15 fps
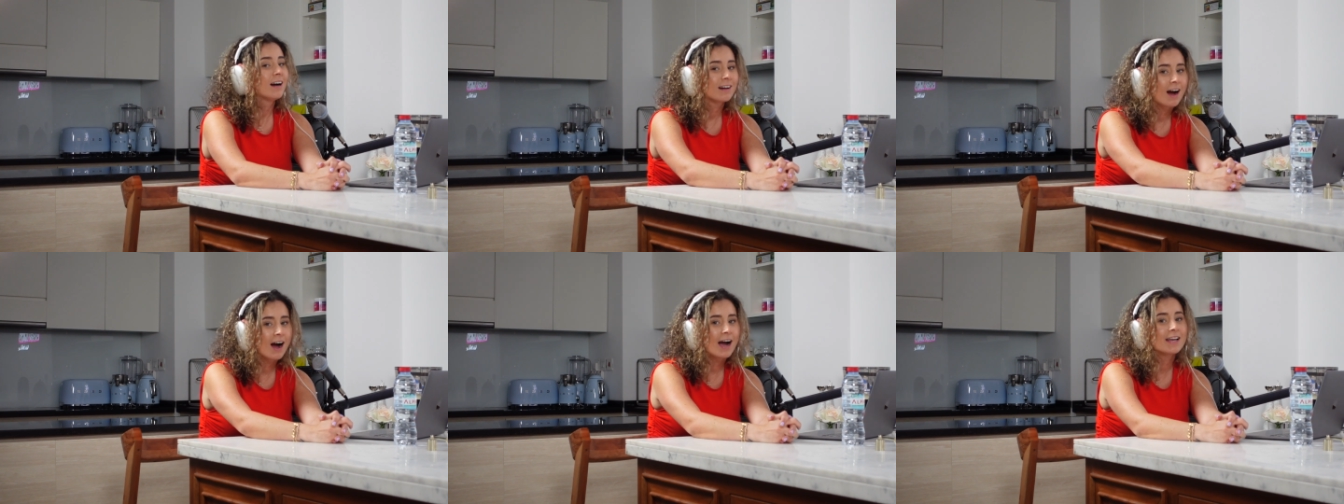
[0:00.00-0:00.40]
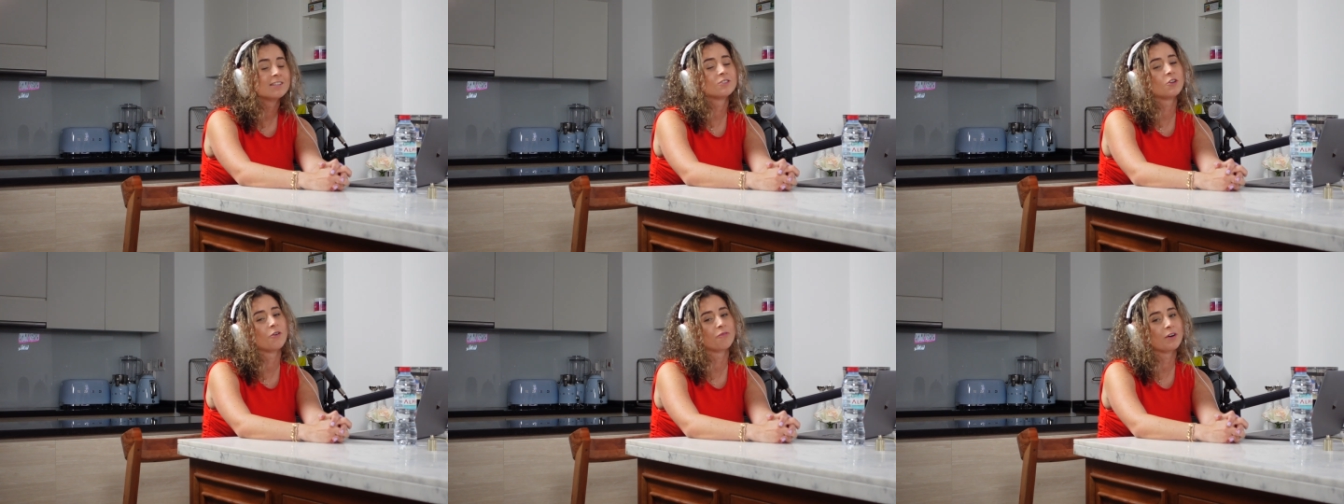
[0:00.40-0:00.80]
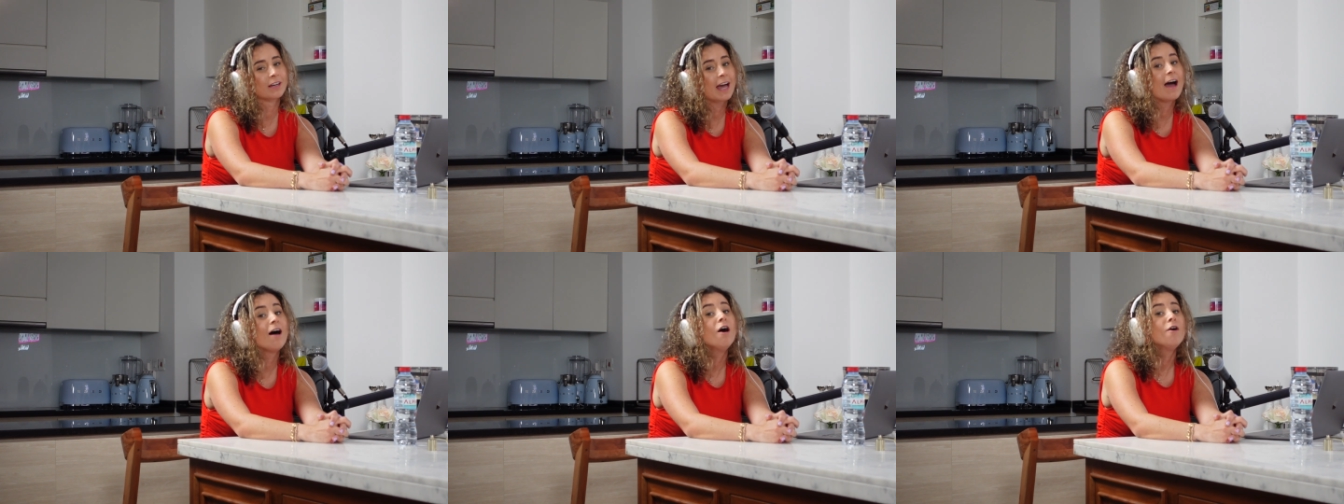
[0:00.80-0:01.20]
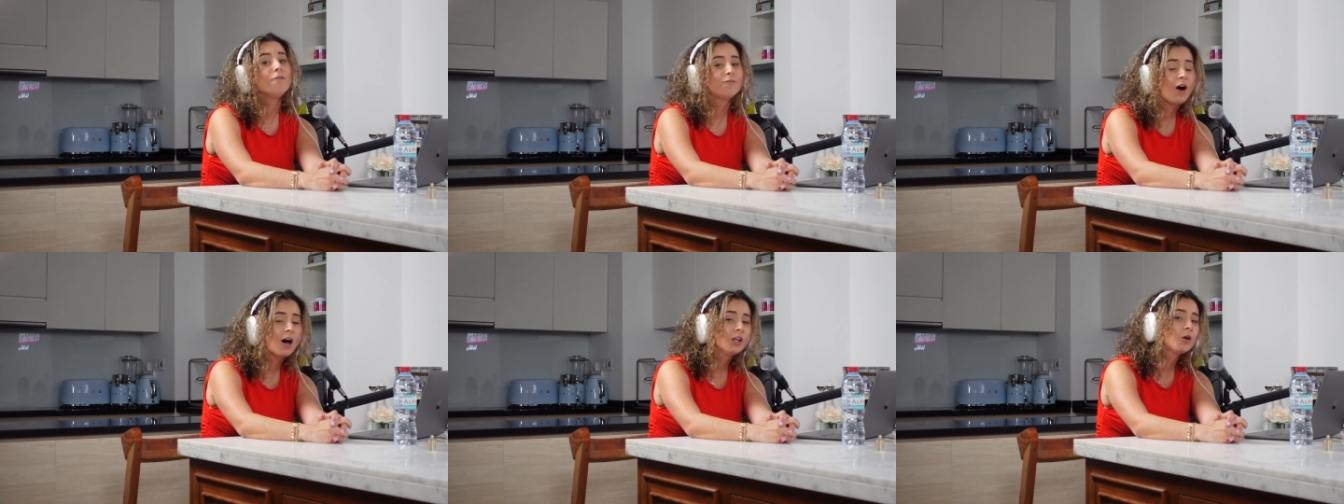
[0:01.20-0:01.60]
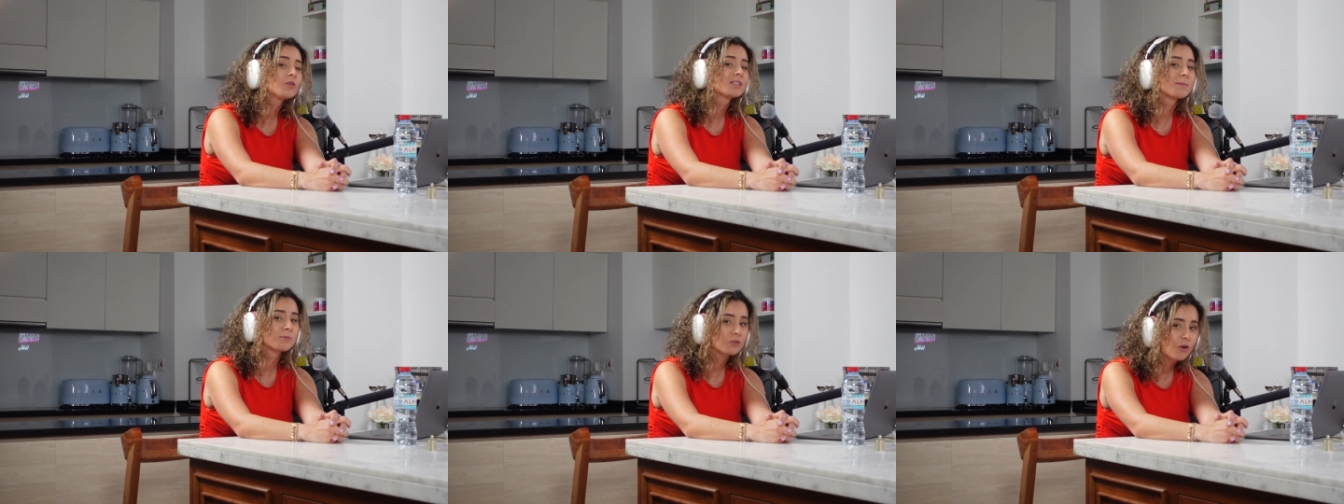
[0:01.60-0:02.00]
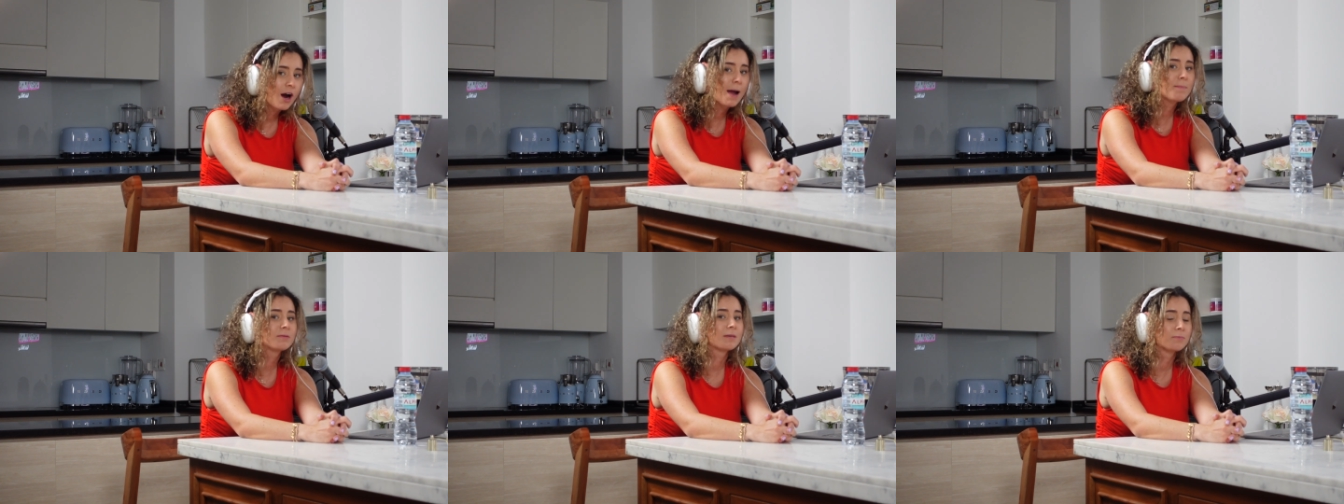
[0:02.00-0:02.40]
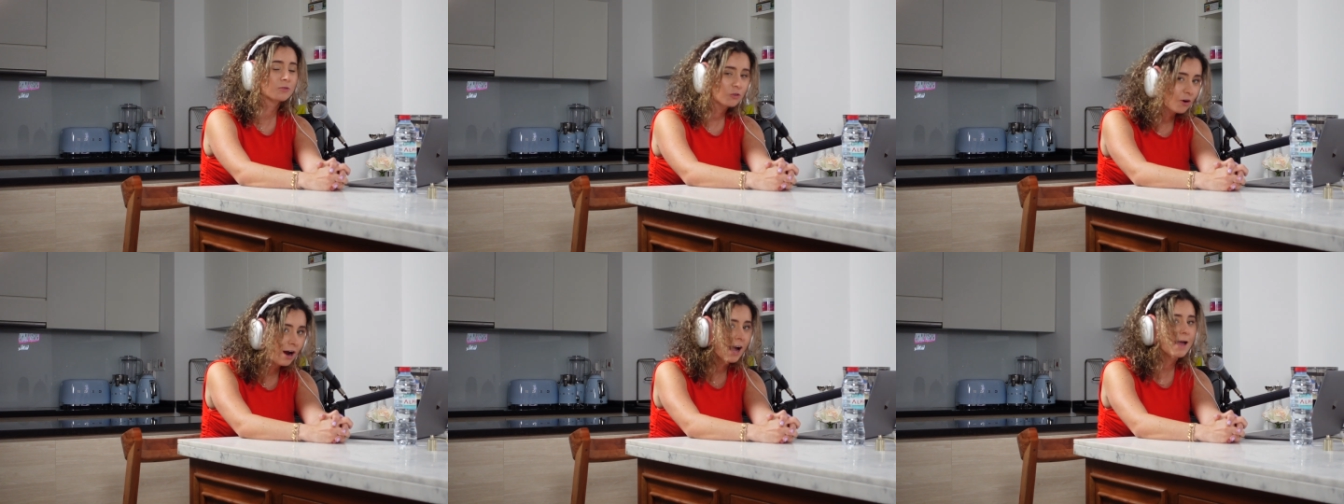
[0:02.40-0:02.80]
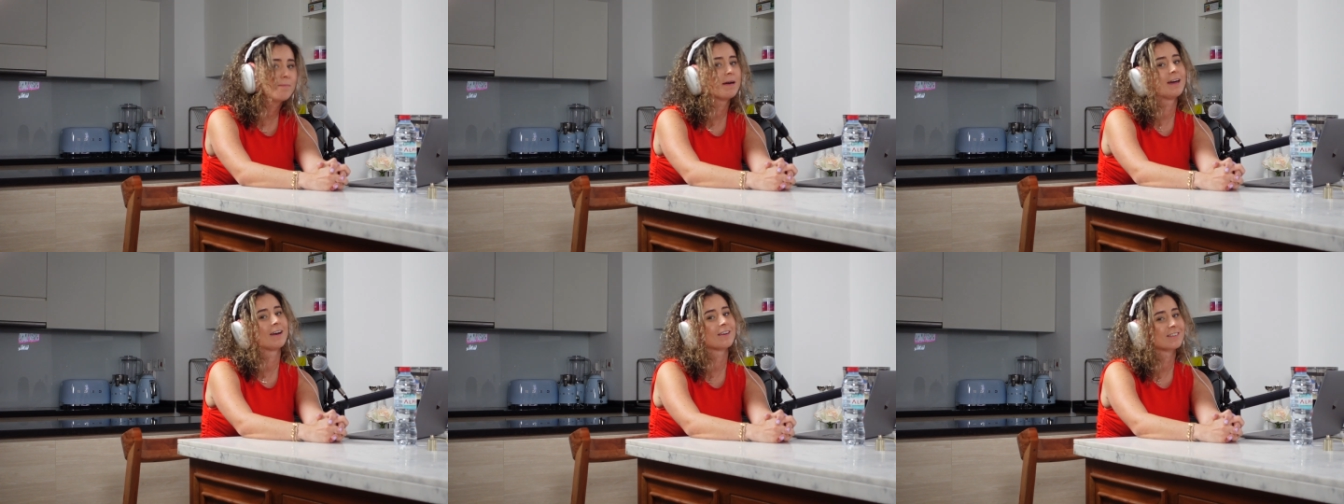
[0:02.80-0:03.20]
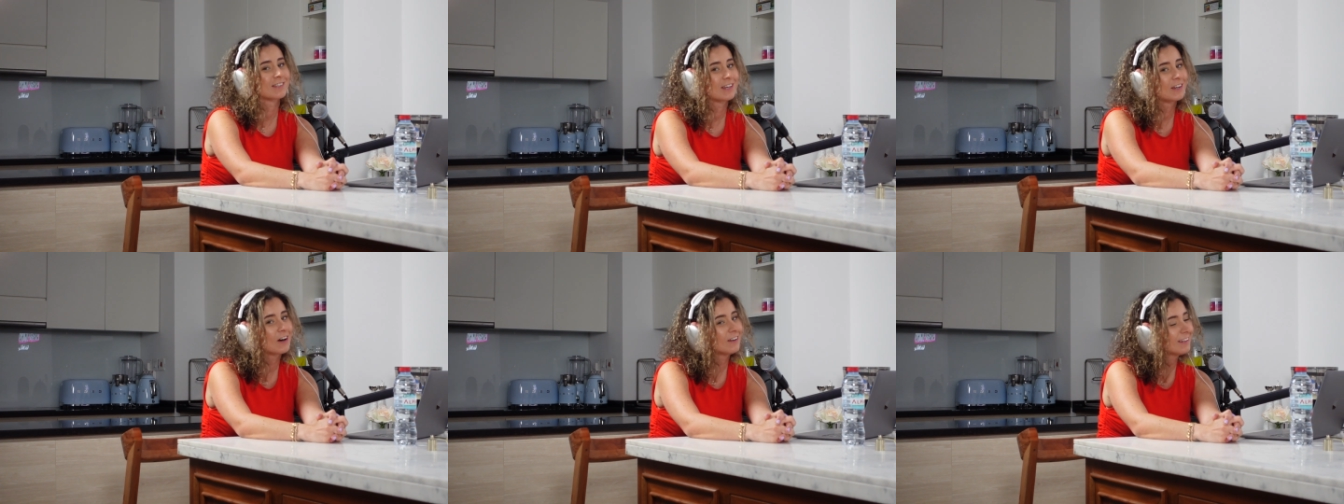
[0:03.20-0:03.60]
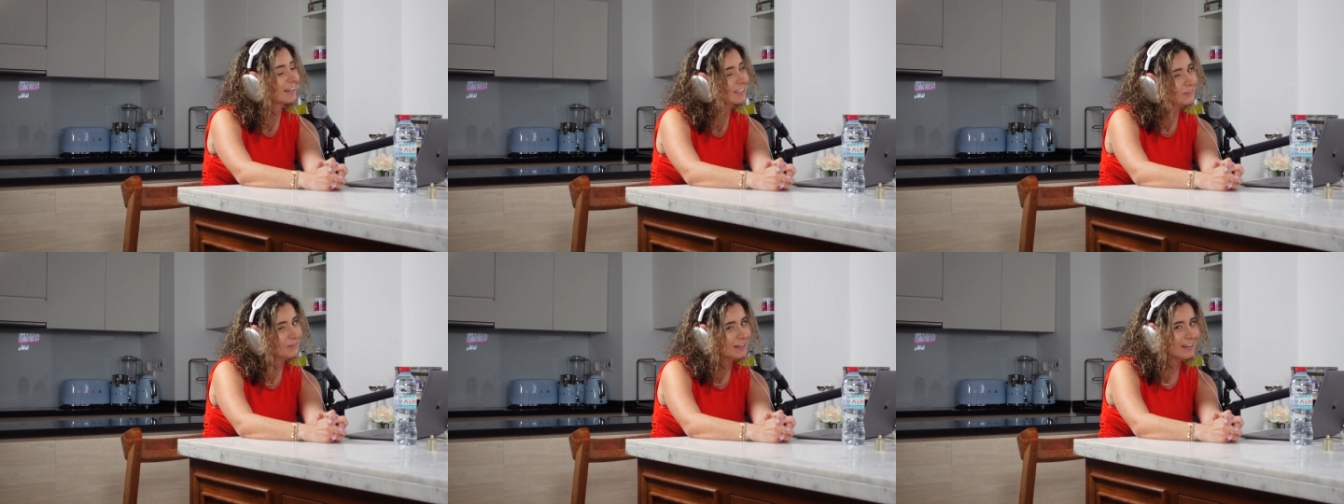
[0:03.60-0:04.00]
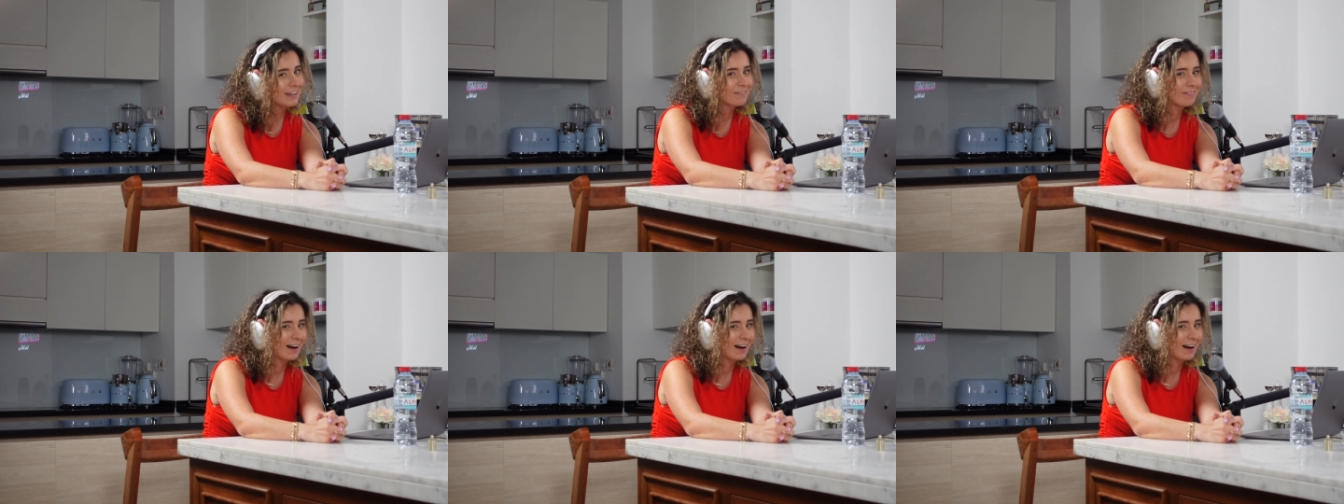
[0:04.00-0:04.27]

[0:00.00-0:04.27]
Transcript: Guys, don't forget, follow, subscribe, subscribe, and I'll see y'all next week.